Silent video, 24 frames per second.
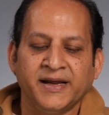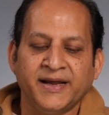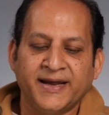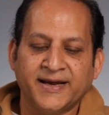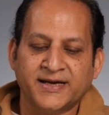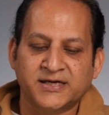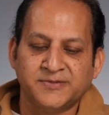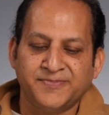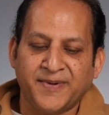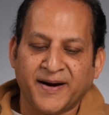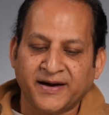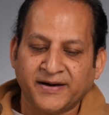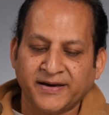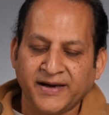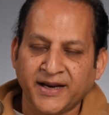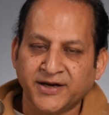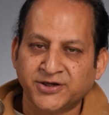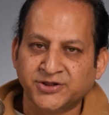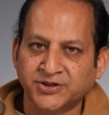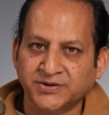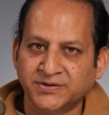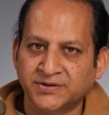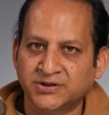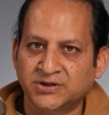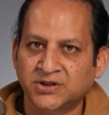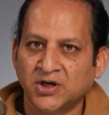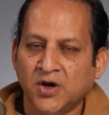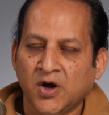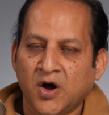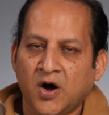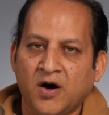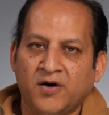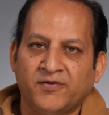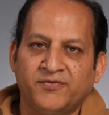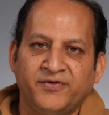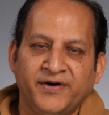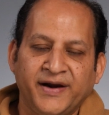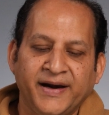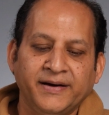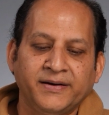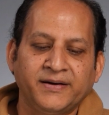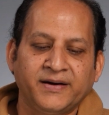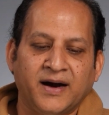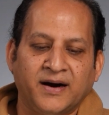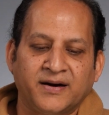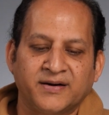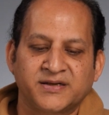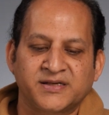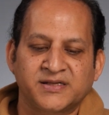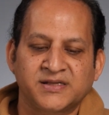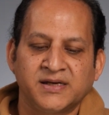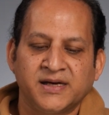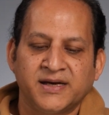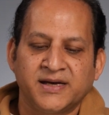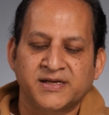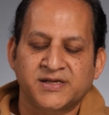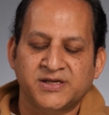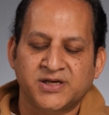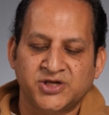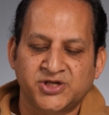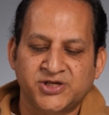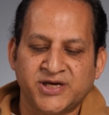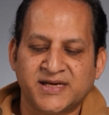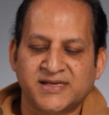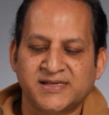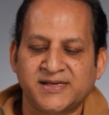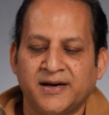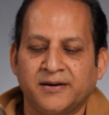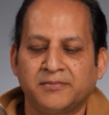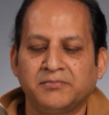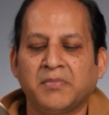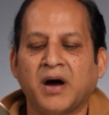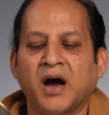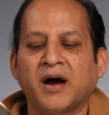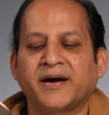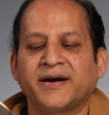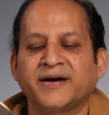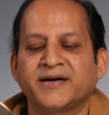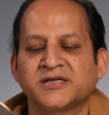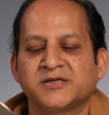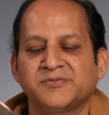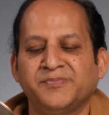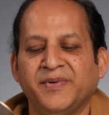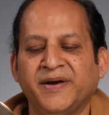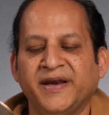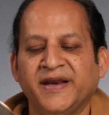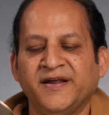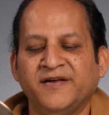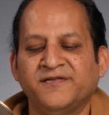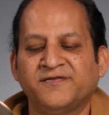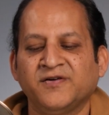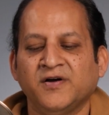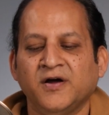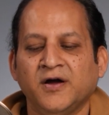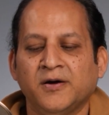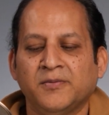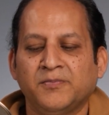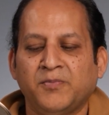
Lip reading: expectations of rate cuts suggest that markets believe